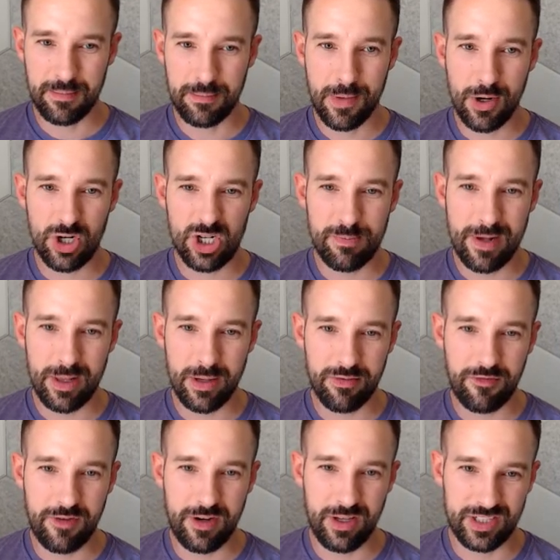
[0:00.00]
marshmallow
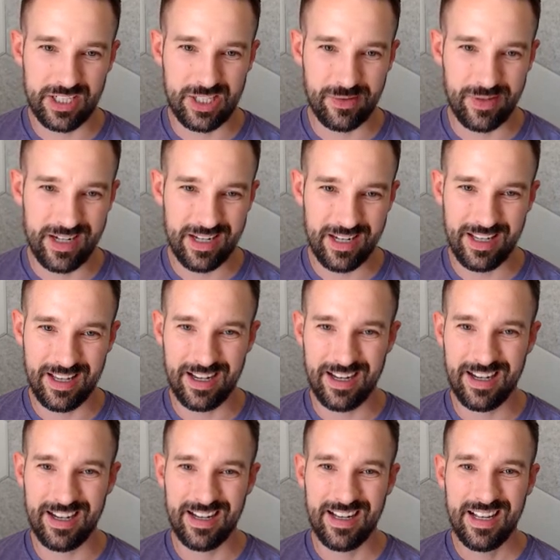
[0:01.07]
feel to it.
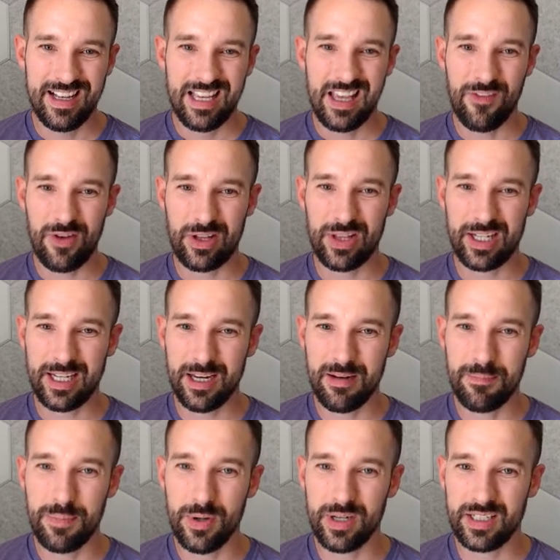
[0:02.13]
If you click on a
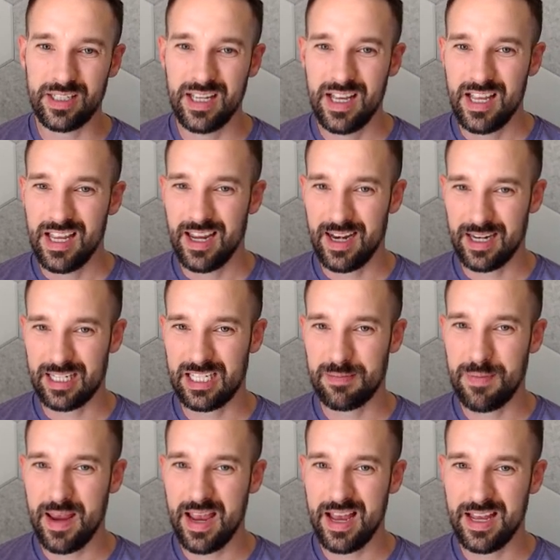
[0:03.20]
book, it
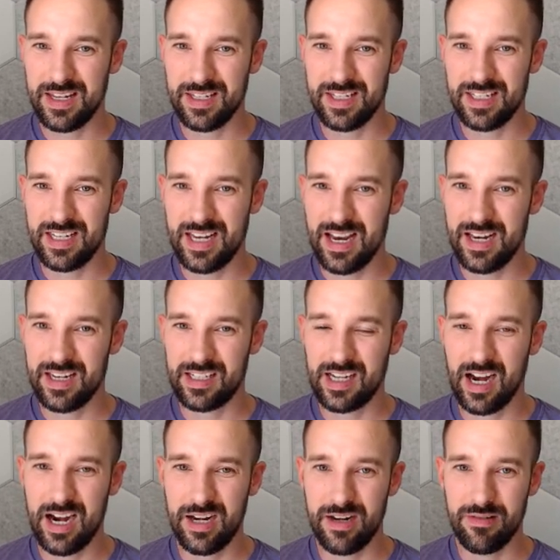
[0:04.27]
expands and
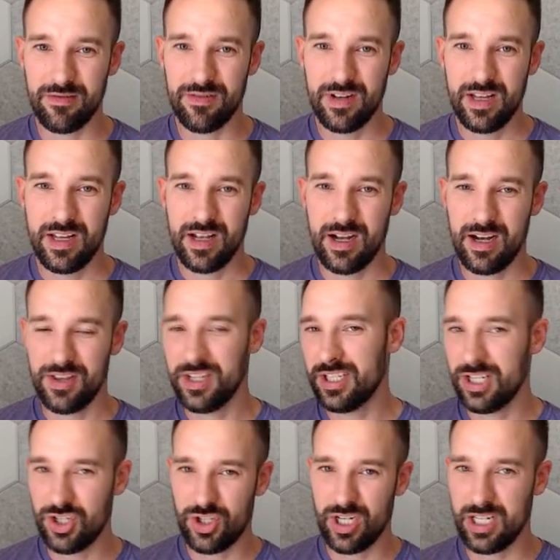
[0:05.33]
kind of,
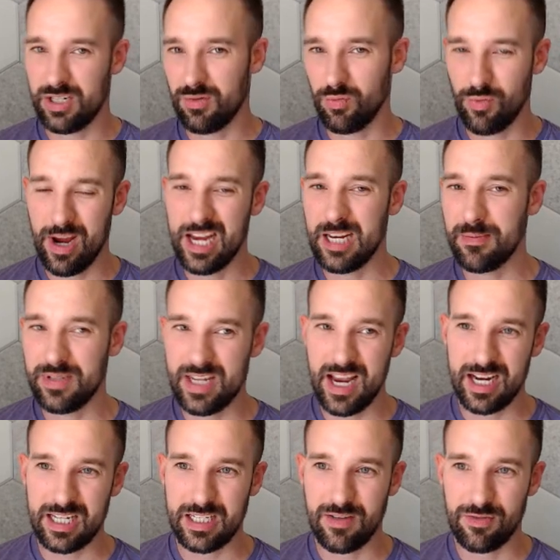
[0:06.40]
this is just random
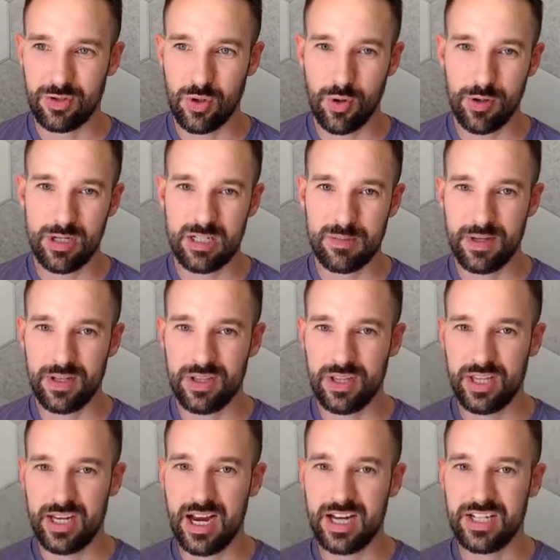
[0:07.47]
text, of course, but
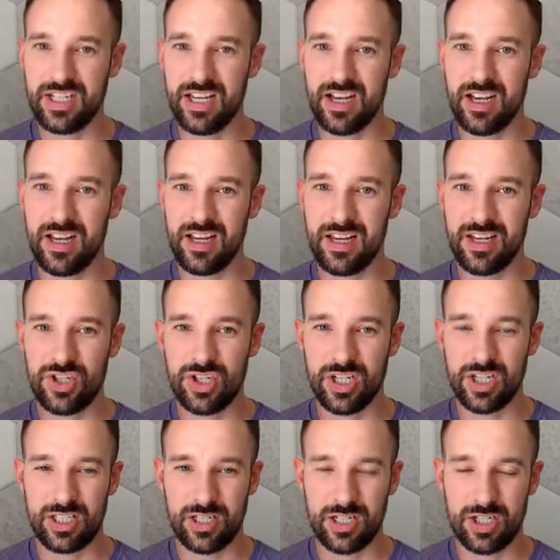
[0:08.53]
the idea is
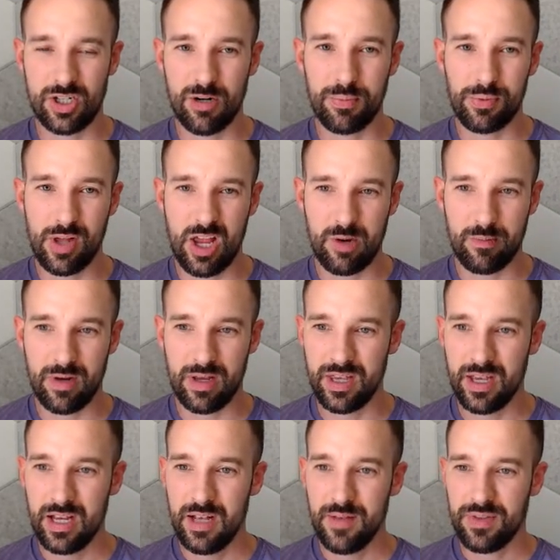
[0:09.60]
just to start playing with
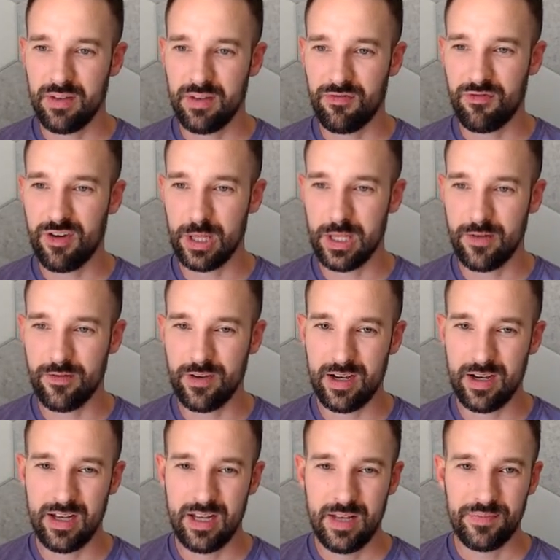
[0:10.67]
the feel of
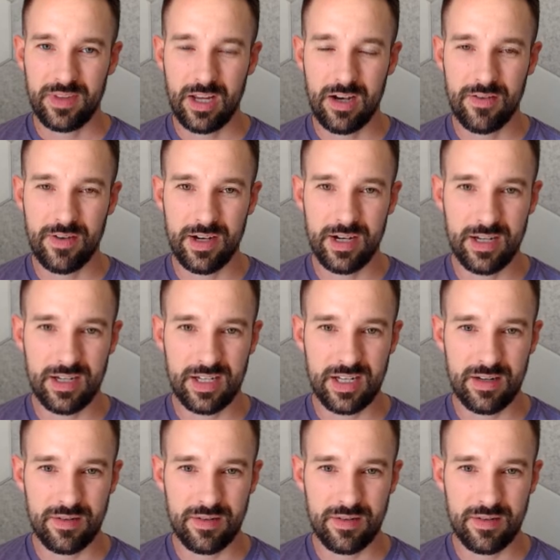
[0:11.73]
a